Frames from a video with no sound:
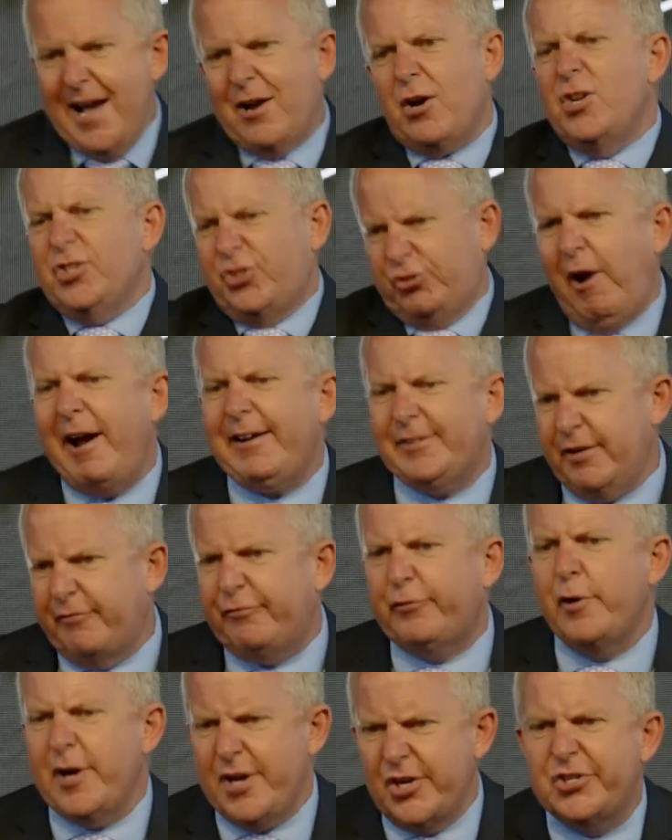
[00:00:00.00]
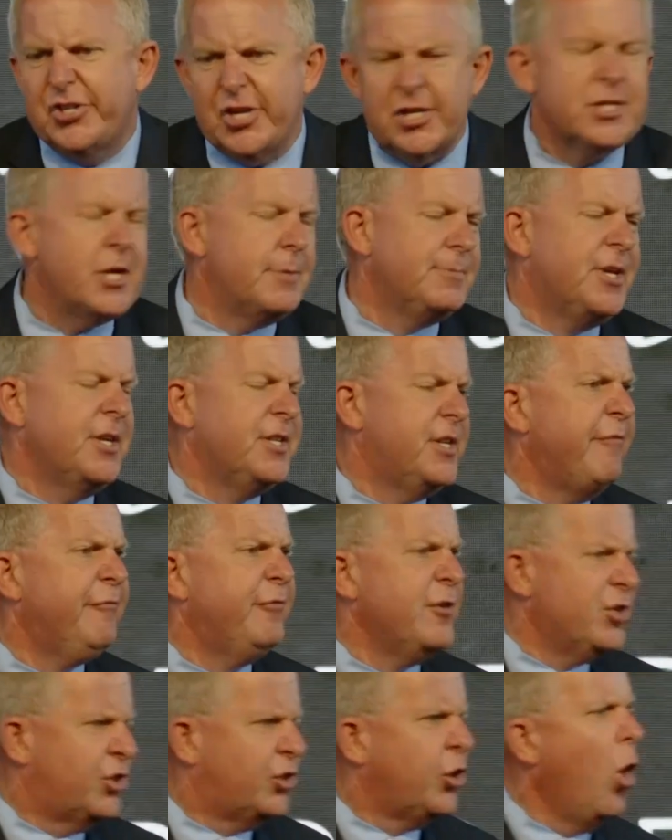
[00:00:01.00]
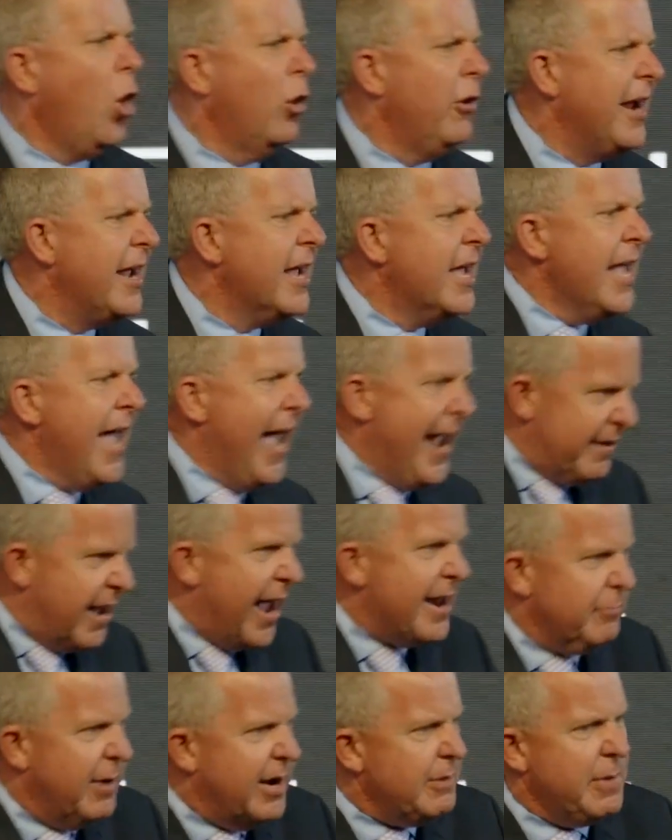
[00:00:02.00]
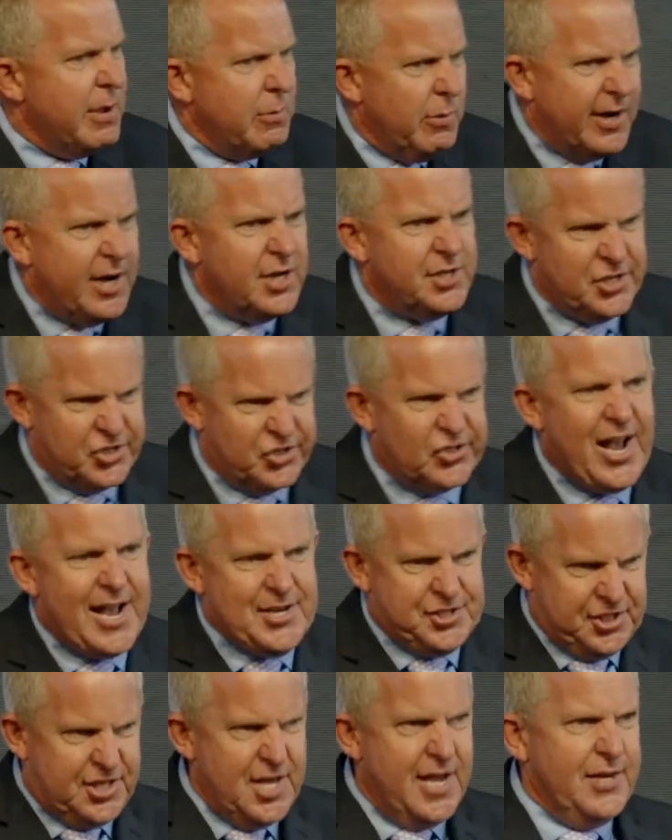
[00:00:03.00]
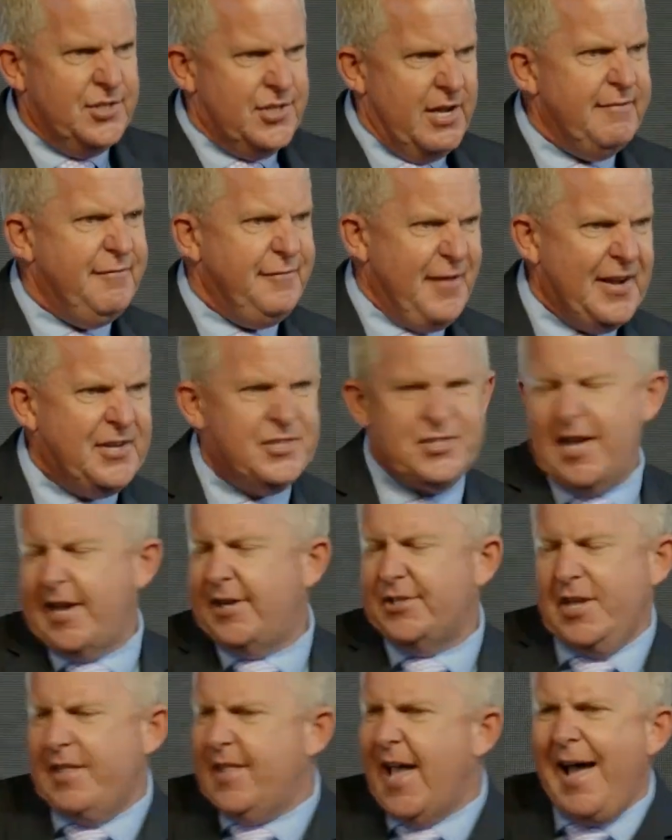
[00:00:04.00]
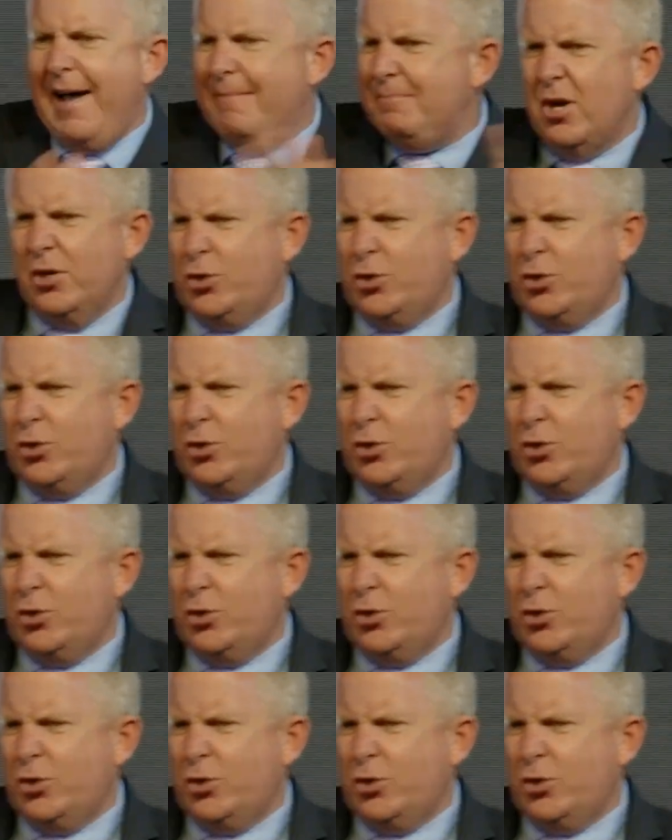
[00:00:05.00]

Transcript: Now, constructive criticism is a different story. And when we want to discuss things and fix things, and I'm